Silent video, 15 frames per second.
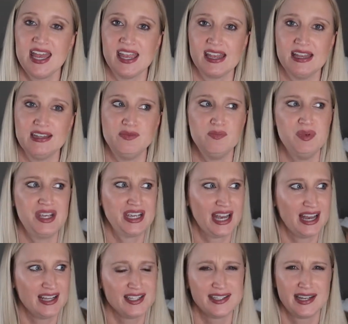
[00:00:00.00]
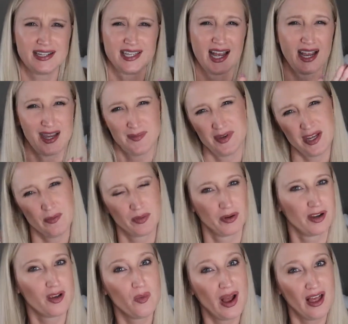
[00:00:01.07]
and because I timed it
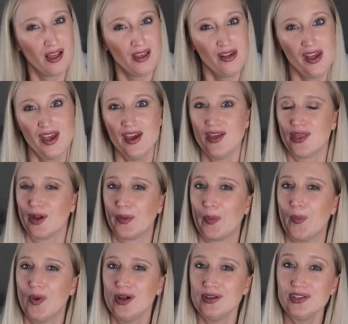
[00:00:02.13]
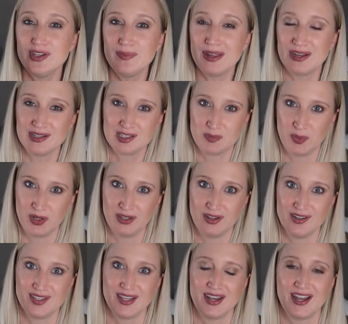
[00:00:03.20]
pretty well, there weren't too many
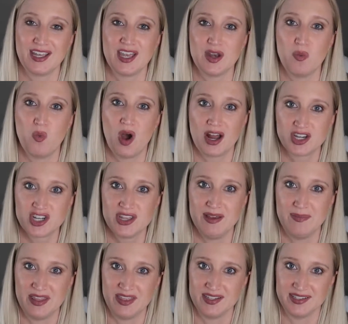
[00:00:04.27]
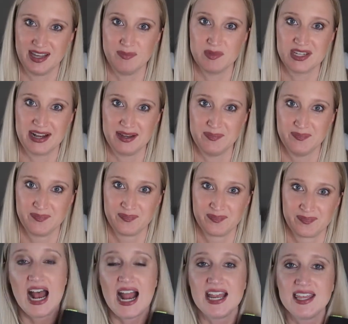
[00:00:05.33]
spoilers and I could watch them at the same time.
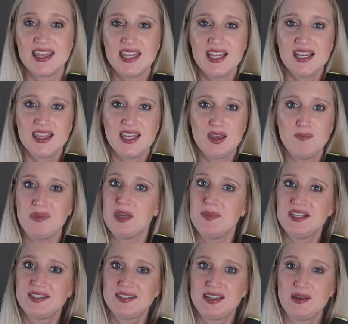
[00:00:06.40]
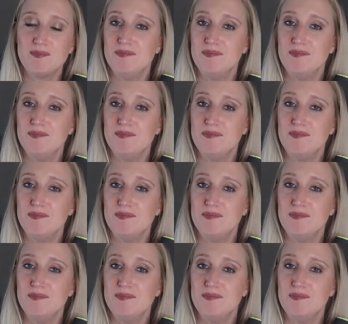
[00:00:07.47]
I think the BBC